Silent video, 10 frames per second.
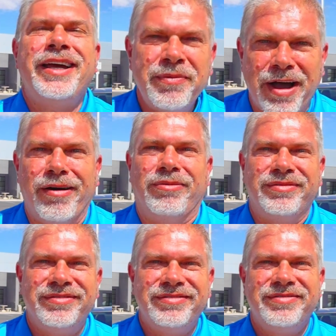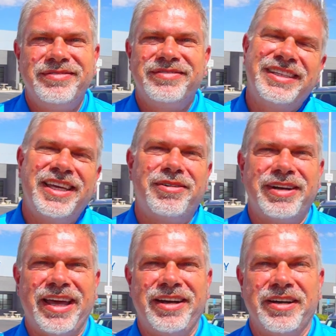Come on, get
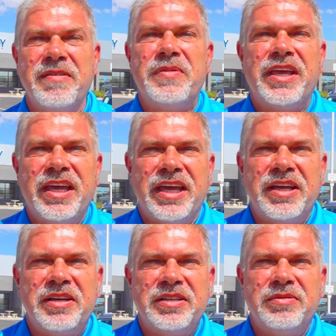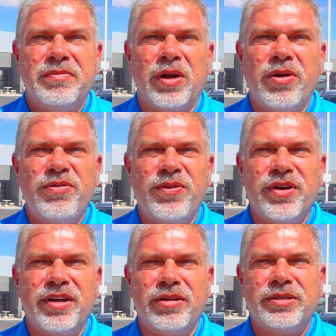on down here. Melloy
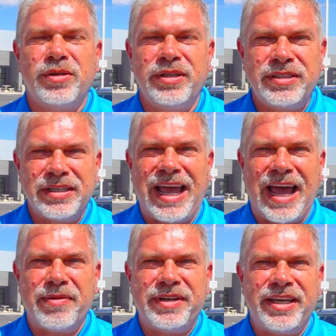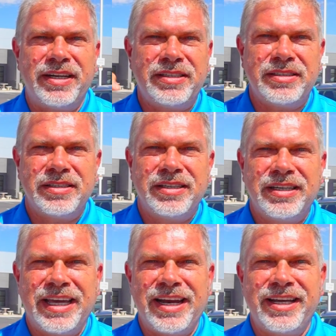Ford in Los Lunas. I'm Dennis.
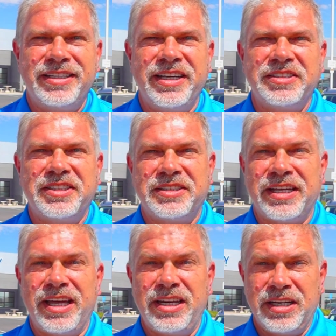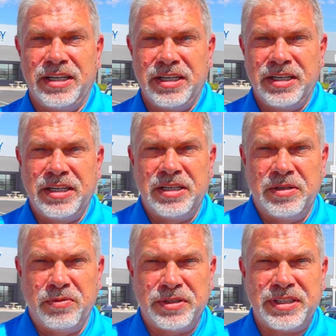Got nothing else to say.
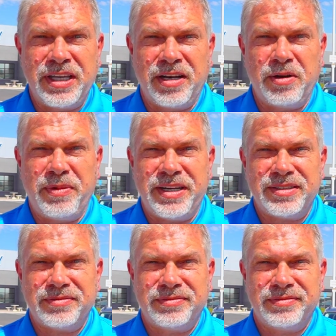We'll see you in a little bit.